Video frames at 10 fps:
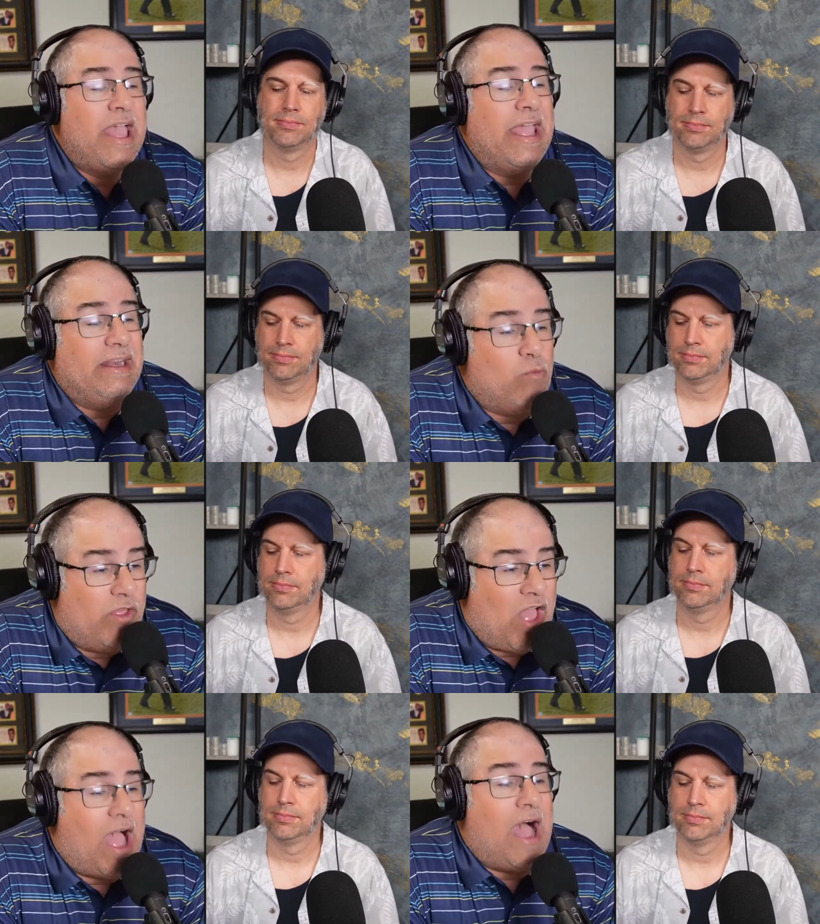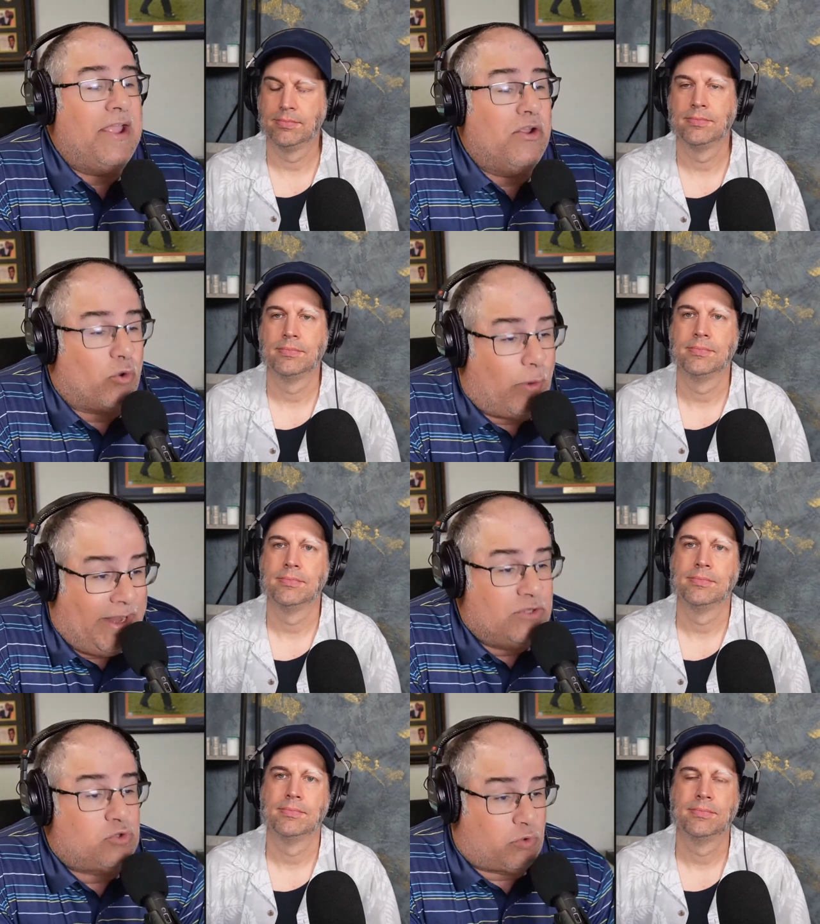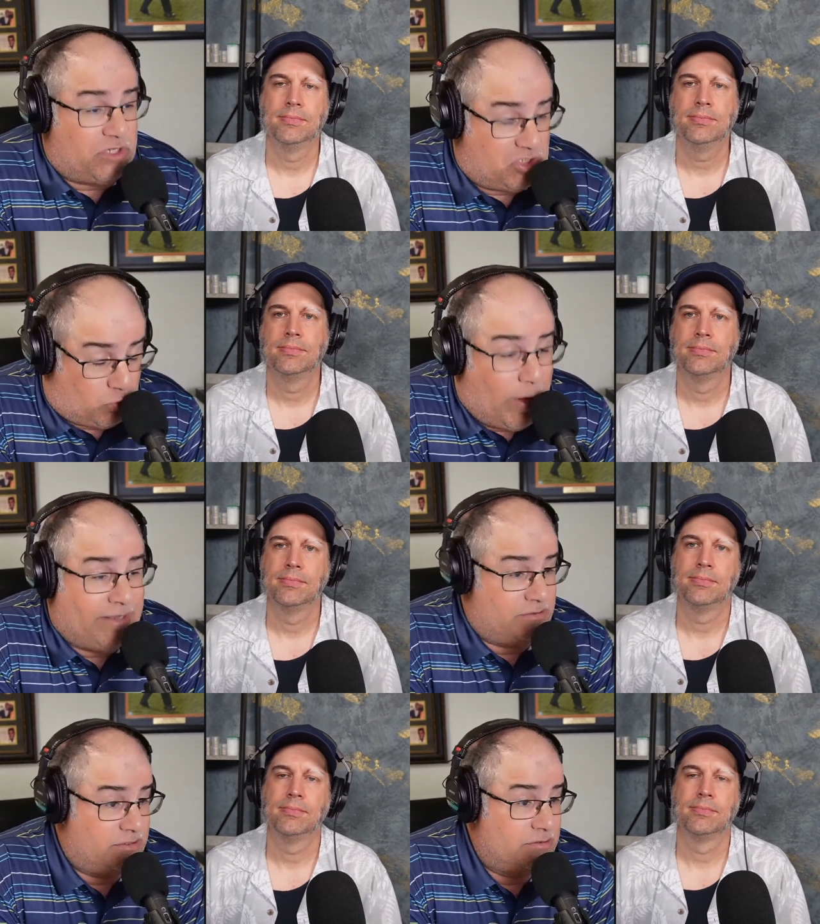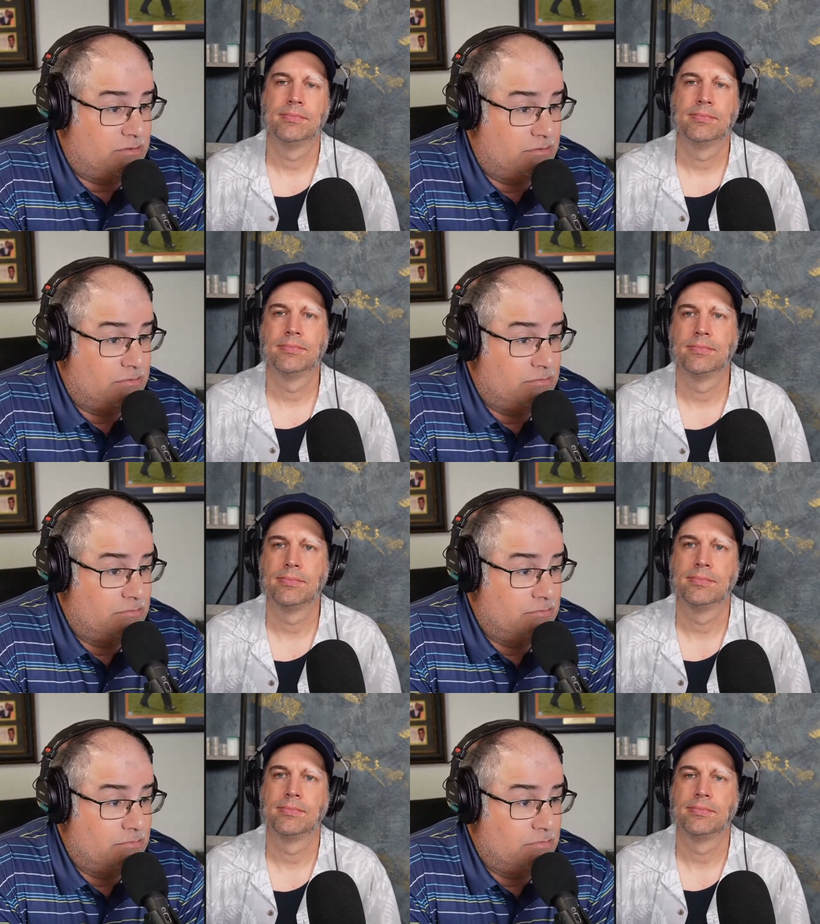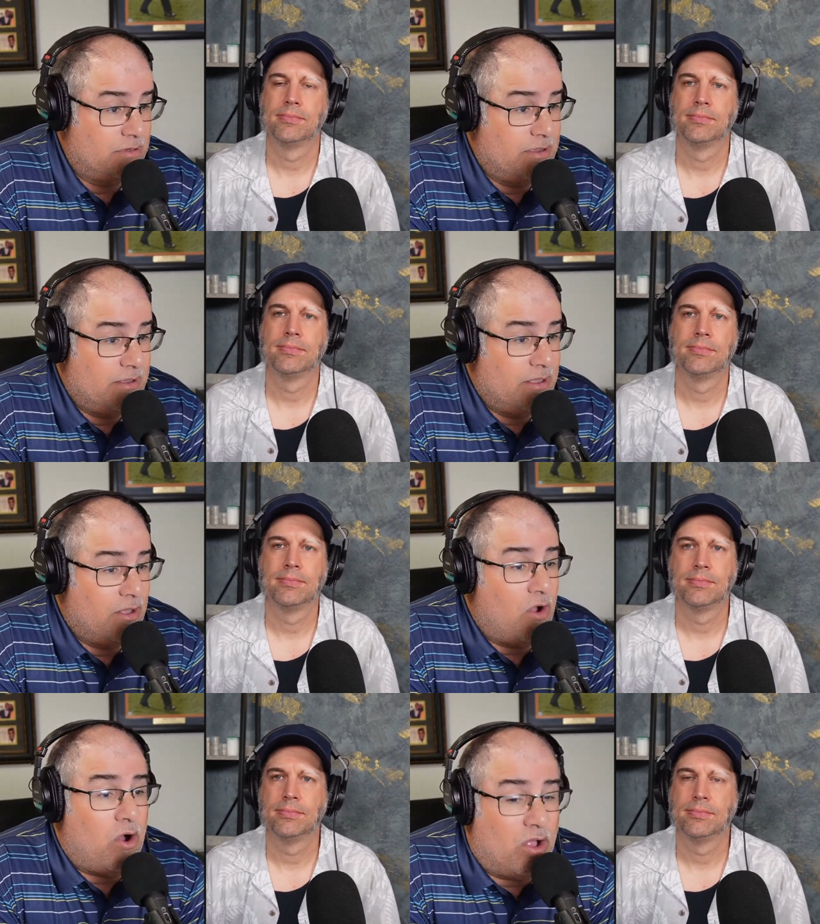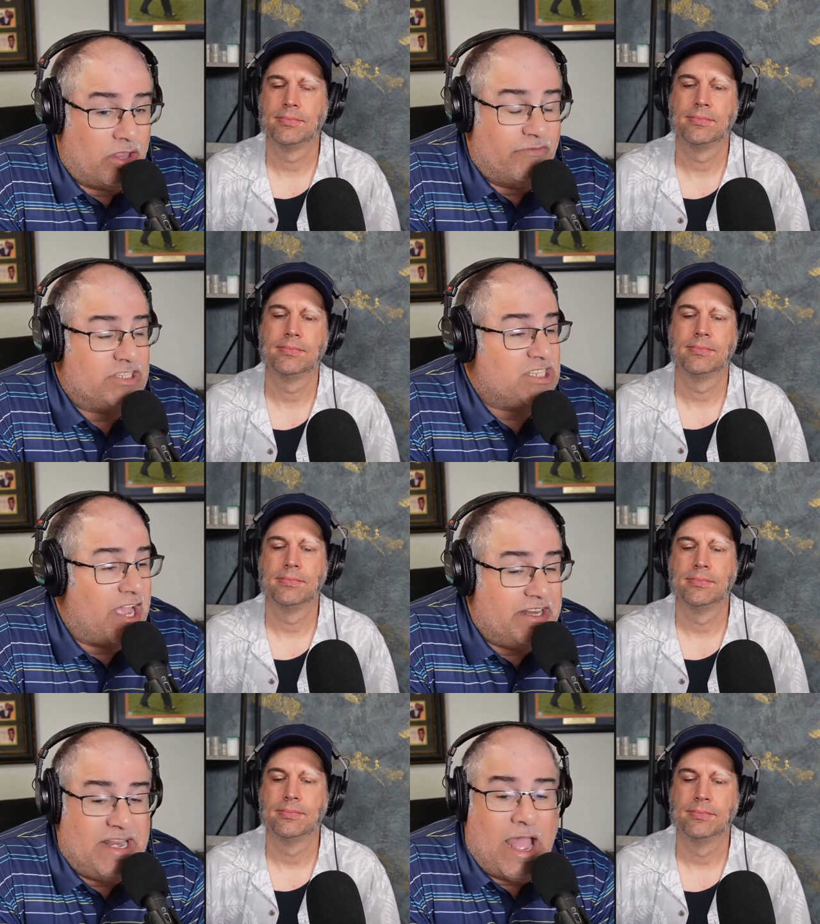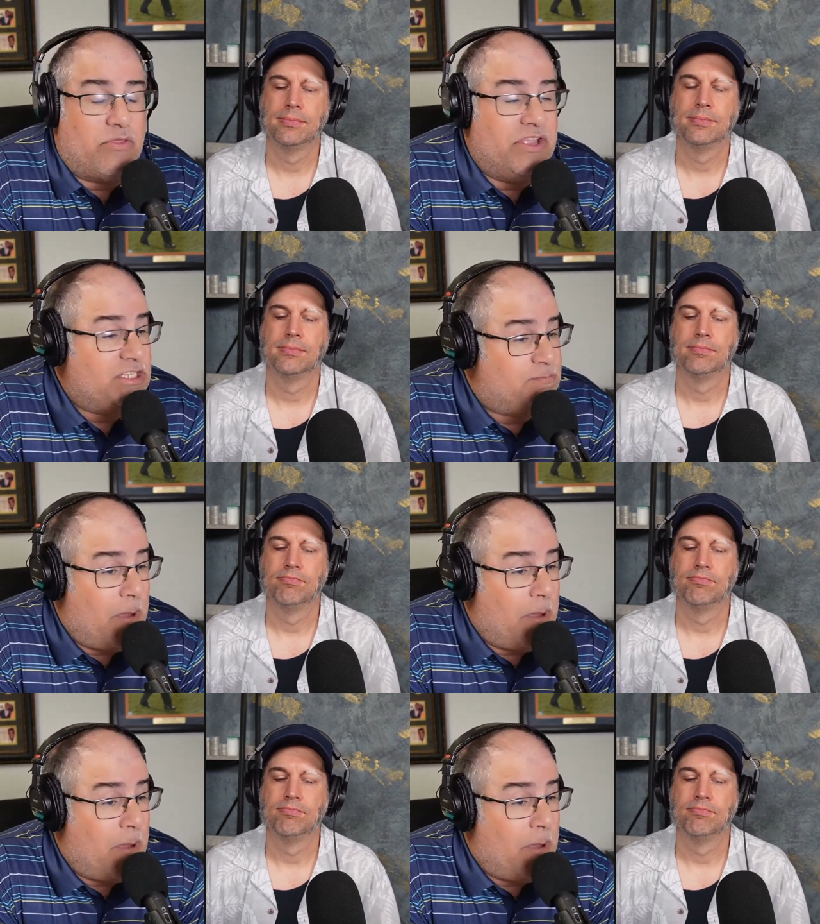Speaker 1: And with higher interest rates, all of a sudden now these